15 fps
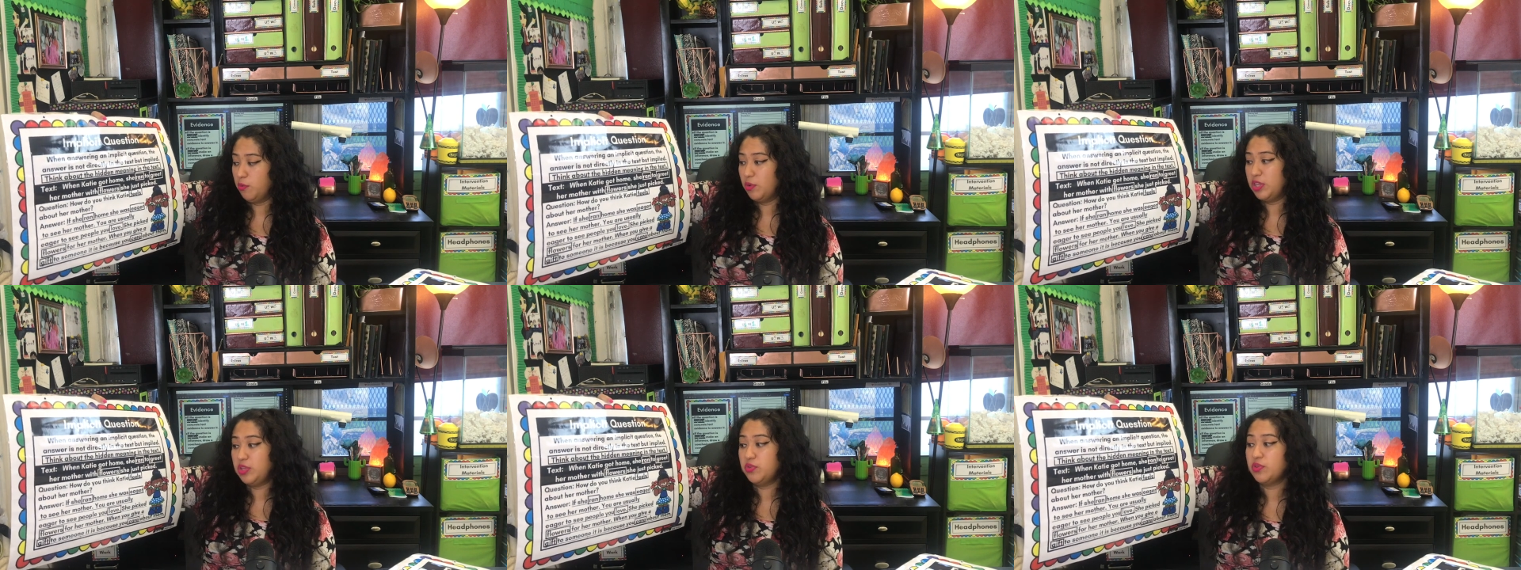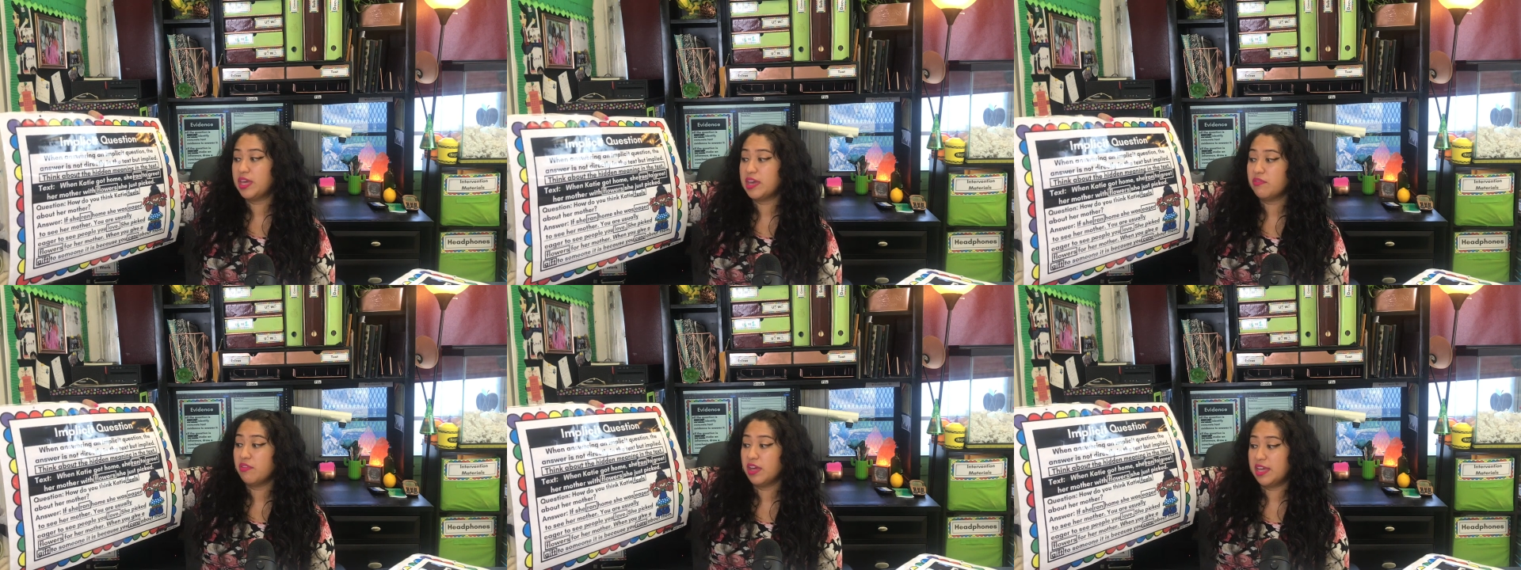When you
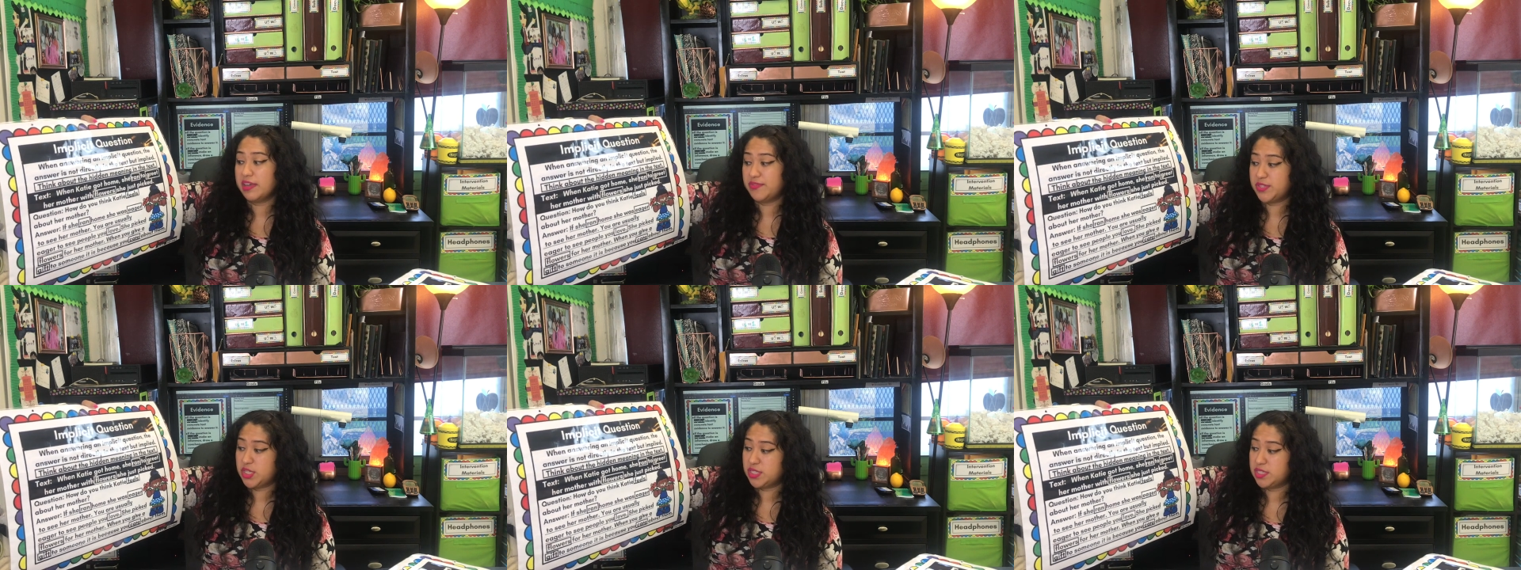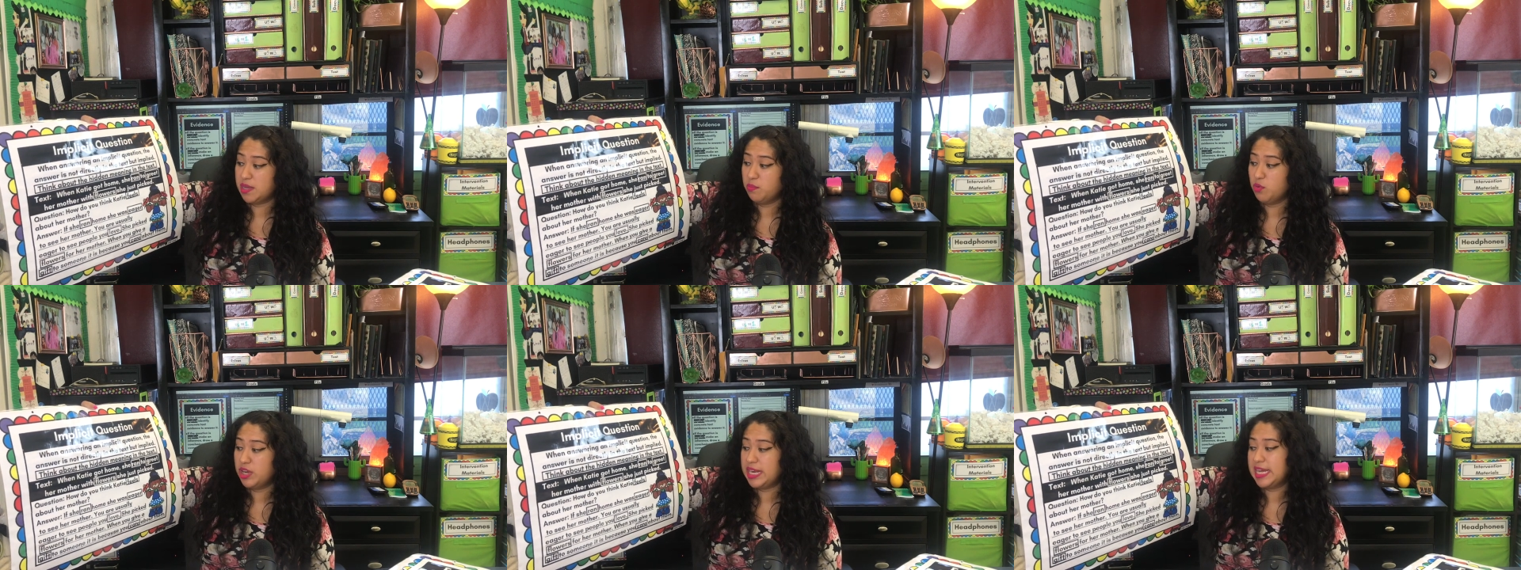give a gift to
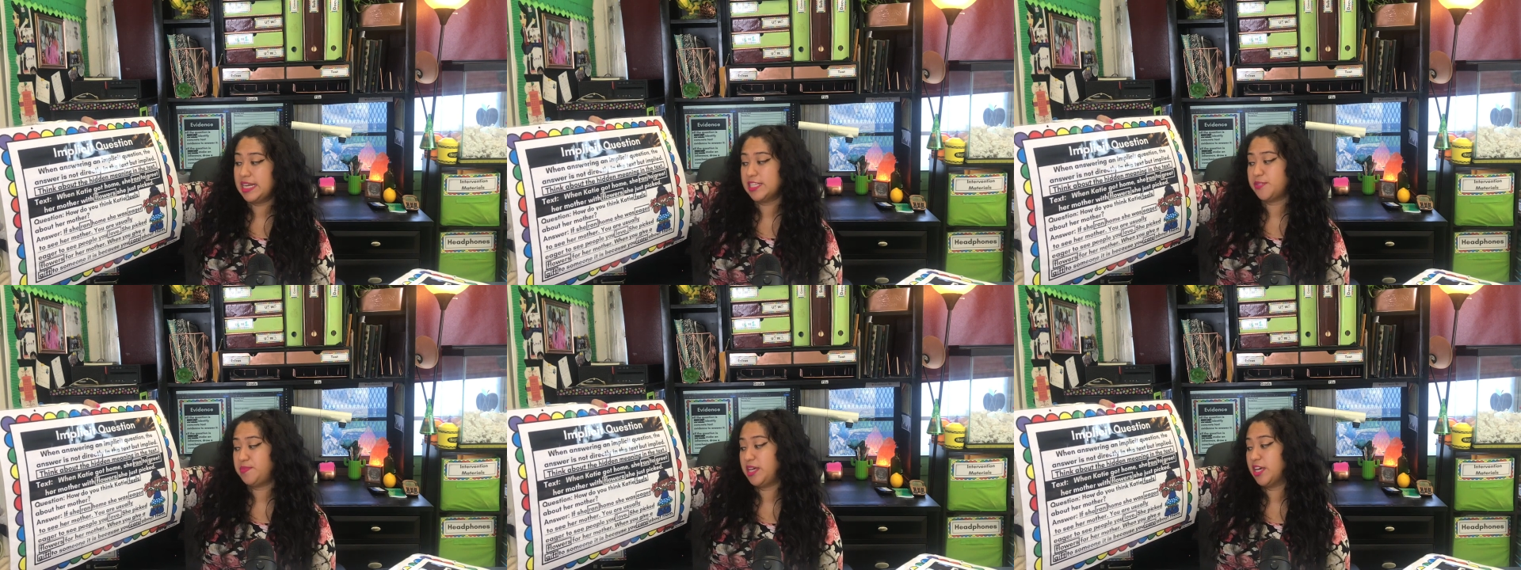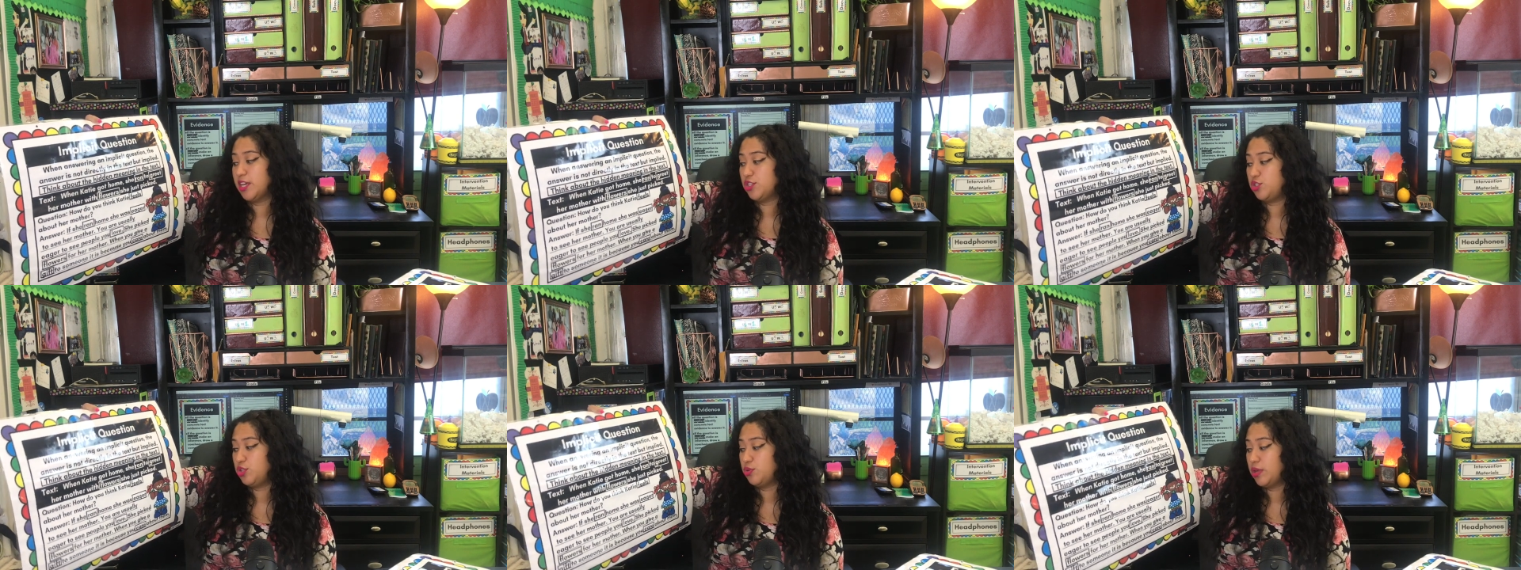someone, it is
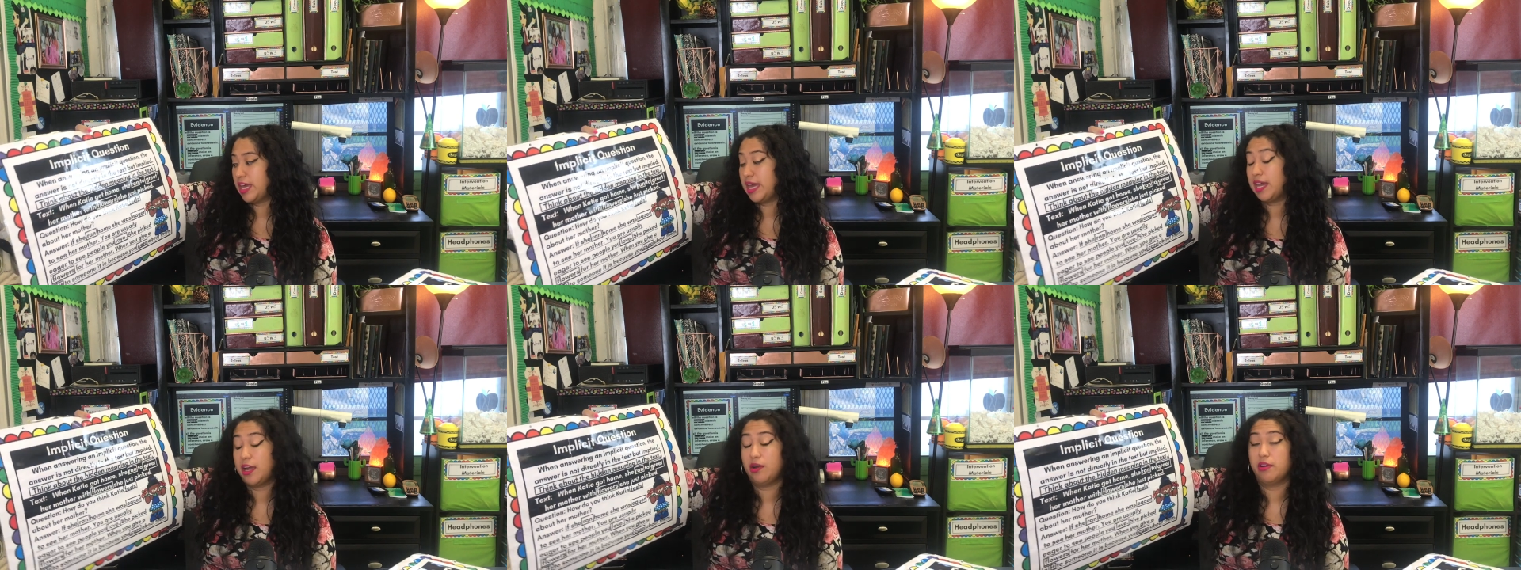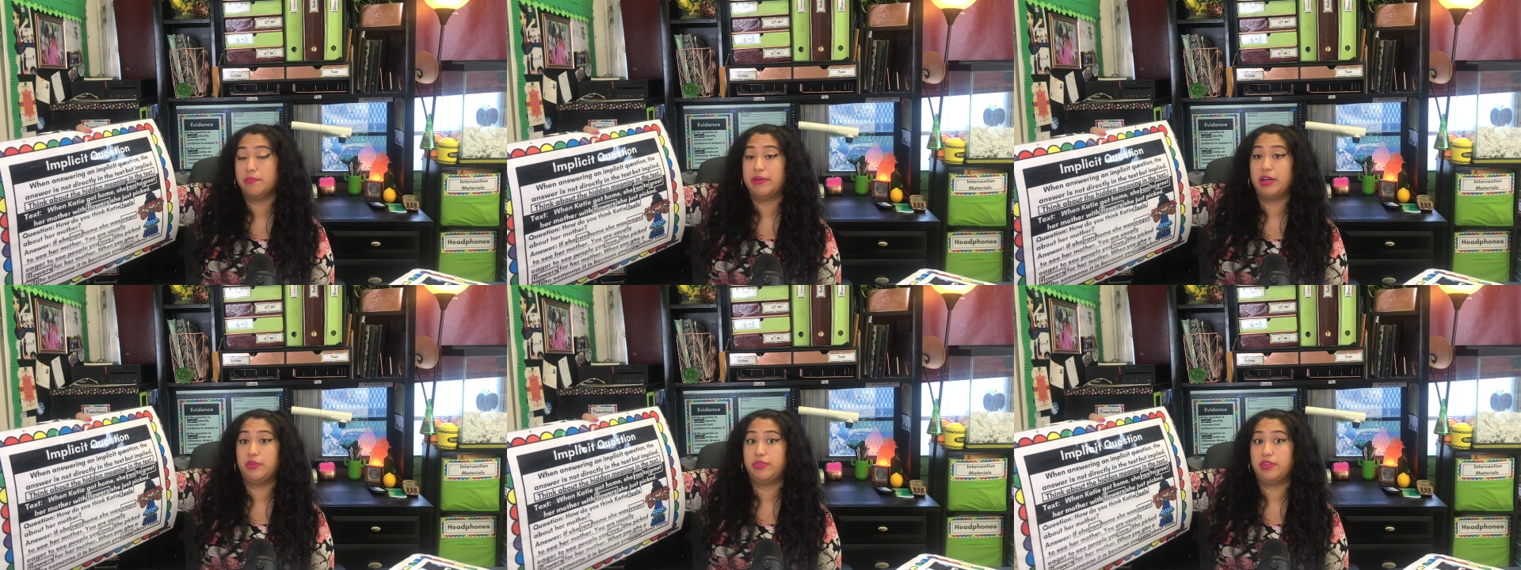because you care
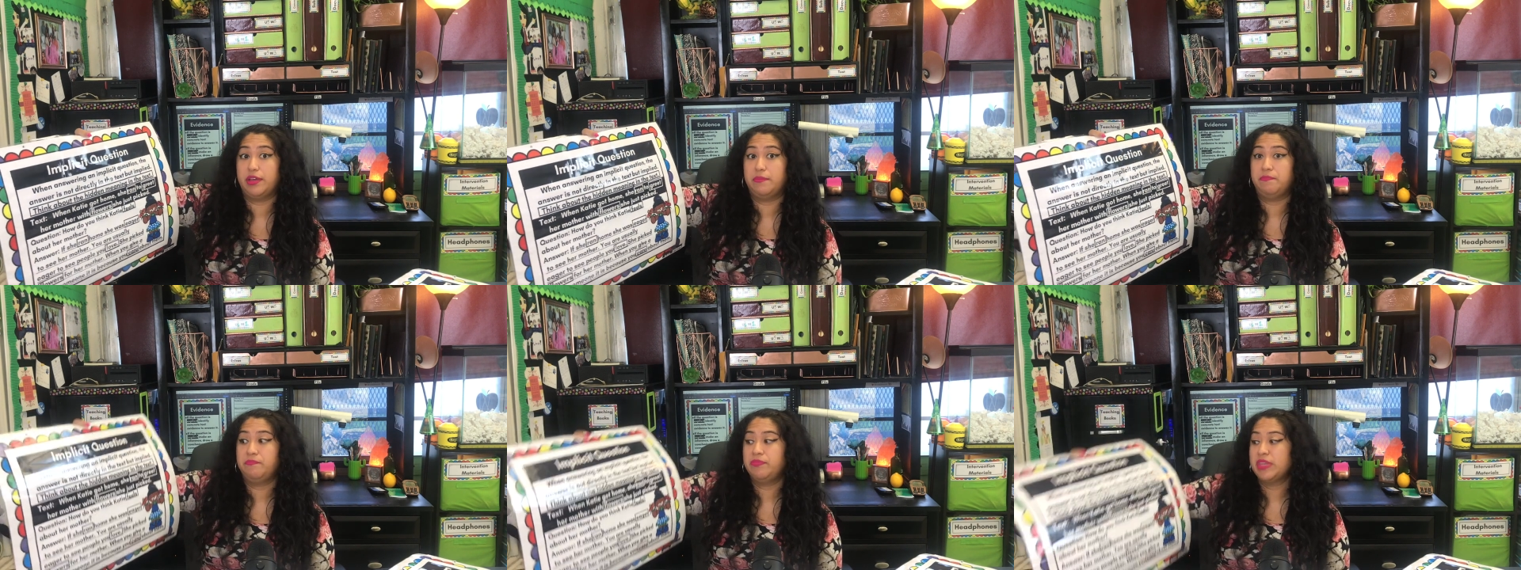about them.